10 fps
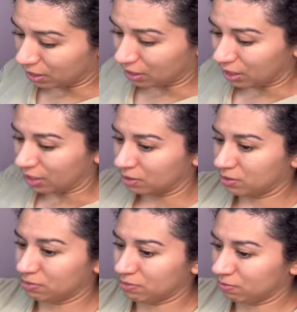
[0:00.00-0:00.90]
get
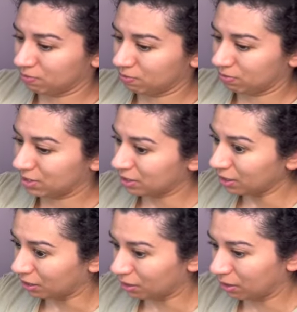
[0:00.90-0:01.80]

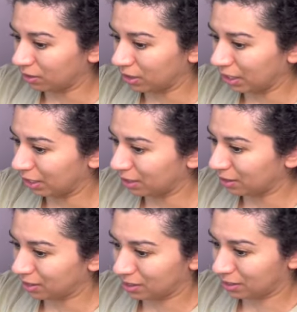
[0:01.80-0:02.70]
sick and they
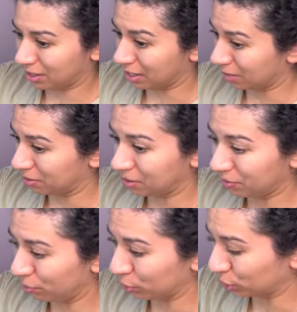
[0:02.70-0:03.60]
can
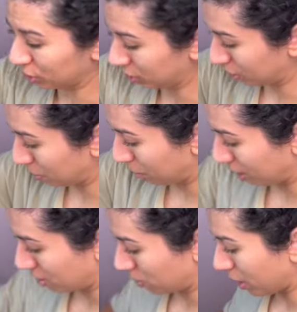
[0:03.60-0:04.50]
unfortunately
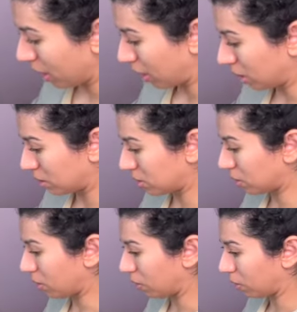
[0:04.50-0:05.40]
pass away.
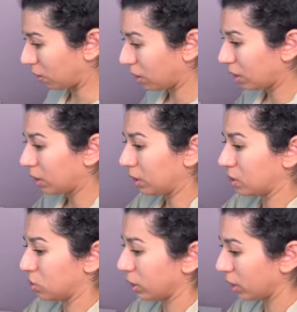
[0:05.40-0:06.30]
So
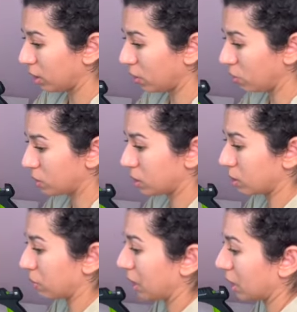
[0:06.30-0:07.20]
let's try to use as
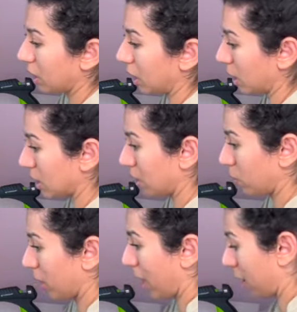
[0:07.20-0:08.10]
many things that
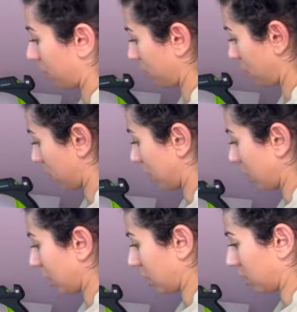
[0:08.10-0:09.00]
we have
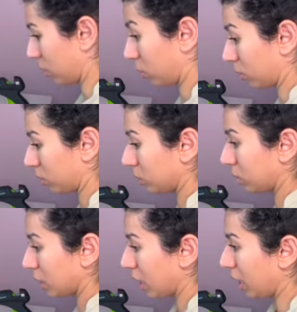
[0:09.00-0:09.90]
already in the world
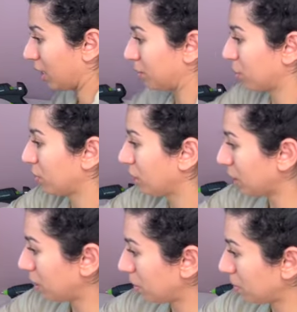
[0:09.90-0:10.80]
and prevent
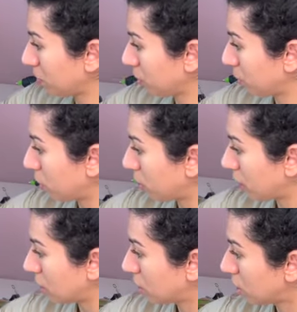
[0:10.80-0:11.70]
them from going into the